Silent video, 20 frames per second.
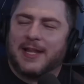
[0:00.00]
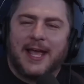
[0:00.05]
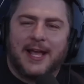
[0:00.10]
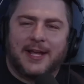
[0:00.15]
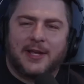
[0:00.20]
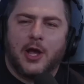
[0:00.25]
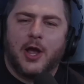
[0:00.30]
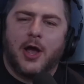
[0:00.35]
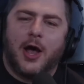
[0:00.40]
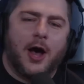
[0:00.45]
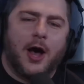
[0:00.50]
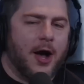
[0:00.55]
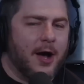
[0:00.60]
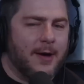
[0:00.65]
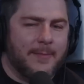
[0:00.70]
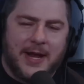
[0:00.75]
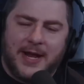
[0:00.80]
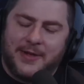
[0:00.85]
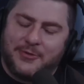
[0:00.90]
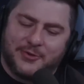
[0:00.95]
like,
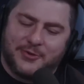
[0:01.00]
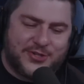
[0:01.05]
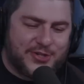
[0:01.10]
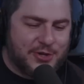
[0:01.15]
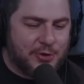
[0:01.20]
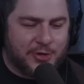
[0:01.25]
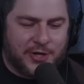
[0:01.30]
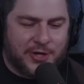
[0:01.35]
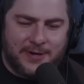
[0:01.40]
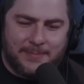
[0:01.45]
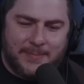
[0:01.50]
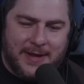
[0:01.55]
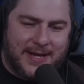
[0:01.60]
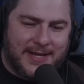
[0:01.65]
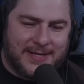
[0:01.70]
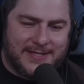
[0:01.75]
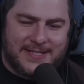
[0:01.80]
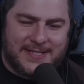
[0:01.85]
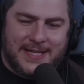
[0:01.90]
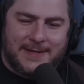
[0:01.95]
oh man, they're so good at making
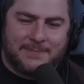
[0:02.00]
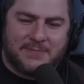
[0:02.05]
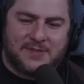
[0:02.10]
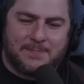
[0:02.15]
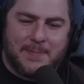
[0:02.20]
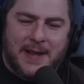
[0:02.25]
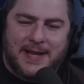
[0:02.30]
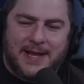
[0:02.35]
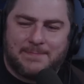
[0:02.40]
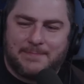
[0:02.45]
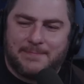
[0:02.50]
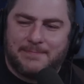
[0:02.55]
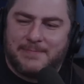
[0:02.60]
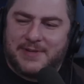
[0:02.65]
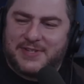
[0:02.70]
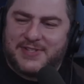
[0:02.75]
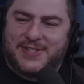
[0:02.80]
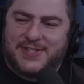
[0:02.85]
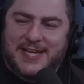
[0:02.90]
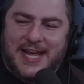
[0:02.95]
I mean, teams make
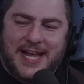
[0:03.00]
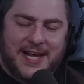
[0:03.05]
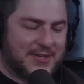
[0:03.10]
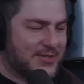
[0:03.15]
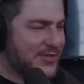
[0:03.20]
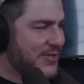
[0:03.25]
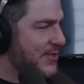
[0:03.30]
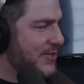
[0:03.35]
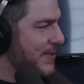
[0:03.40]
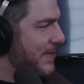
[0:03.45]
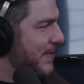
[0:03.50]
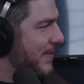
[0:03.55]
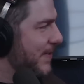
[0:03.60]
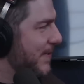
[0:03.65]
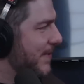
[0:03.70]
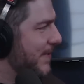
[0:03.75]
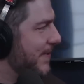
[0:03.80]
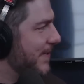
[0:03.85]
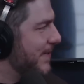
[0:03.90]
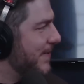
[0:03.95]
mistakes. They they're a
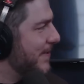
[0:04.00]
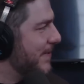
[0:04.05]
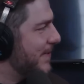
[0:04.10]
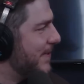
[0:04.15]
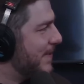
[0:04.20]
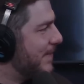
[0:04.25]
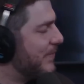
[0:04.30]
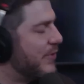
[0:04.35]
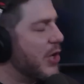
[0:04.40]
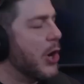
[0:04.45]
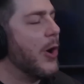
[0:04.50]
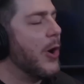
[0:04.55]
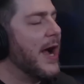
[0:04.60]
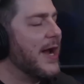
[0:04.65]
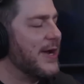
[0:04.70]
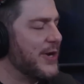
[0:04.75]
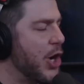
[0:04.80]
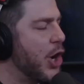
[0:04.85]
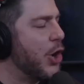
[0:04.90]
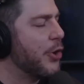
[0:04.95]
good team. No,
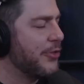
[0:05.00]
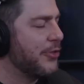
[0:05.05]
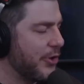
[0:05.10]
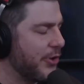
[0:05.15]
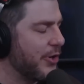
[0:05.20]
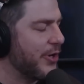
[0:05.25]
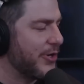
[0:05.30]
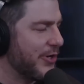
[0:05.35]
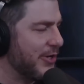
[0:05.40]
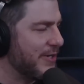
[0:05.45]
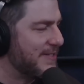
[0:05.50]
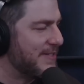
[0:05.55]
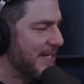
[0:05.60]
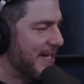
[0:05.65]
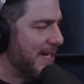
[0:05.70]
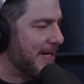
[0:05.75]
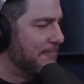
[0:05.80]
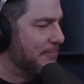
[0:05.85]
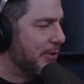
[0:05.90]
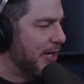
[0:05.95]
I know they're a good
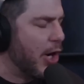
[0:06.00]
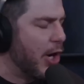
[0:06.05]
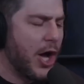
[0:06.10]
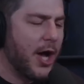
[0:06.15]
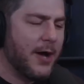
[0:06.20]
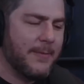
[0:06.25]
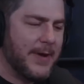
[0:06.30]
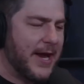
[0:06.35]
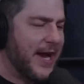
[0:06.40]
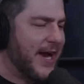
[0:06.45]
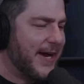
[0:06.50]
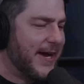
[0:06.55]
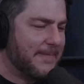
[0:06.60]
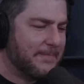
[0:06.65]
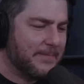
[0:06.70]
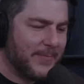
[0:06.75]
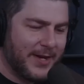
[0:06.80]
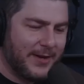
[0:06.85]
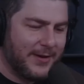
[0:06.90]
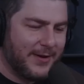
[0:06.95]
team, but oh
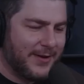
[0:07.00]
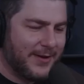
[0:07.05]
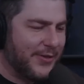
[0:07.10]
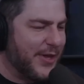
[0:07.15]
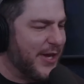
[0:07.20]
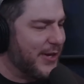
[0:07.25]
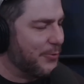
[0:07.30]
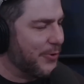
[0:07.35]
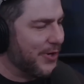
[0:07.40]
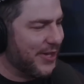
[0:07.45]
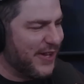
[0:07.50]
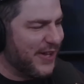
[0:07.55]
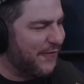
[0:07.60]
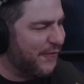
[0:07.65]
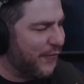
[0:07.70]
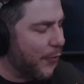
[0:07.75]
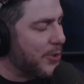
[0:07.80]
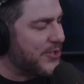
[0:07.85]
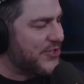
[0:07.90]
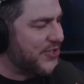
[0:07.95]
man, they really
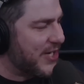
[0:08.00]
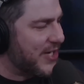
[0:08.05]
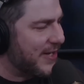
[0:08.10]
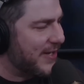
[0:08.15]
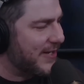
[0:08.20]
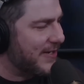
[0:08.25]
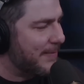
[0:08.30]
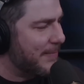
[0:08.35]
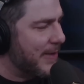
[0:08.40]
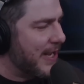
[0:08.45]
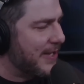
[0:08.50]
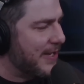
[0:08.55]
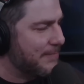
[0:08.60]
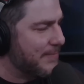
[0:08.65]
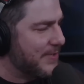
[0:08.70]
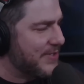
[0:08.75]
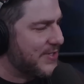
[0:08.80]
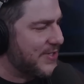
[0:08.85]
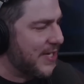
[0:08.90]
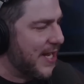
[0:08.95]
force you into making
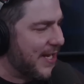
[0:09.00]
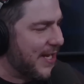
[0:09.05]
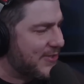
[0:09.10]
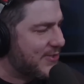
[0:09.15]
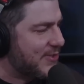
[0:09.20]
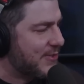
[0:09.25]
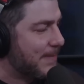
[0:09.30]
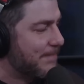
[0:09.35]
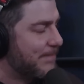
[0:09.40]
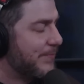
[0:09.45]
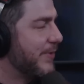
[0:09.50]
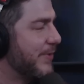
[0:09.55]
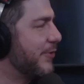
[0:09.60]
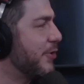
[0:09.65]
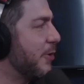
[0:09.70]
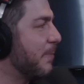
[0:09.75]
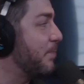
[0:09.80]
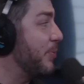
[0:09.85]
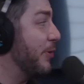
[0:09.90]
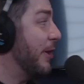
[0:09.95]
mistakes.
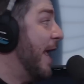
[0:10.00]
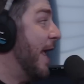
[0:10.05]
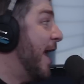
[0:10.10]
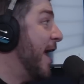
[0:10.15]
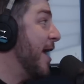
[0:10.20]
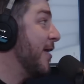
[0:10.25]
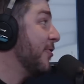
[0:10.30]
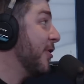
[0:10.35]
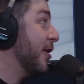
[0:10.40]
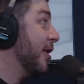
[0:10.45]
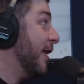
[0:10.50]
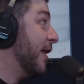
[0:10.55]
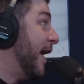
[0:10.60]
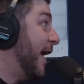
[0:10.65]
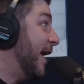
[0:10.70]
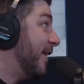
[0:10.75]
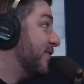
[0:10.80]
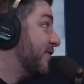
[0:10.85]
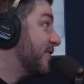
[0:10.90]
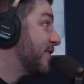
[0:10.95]
They're playing the
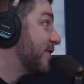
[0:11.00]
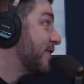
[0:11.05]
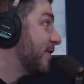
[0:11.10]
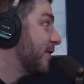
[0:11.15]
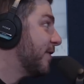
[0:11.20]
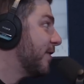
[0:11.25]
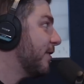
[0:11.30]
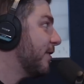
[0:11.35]
Leafs.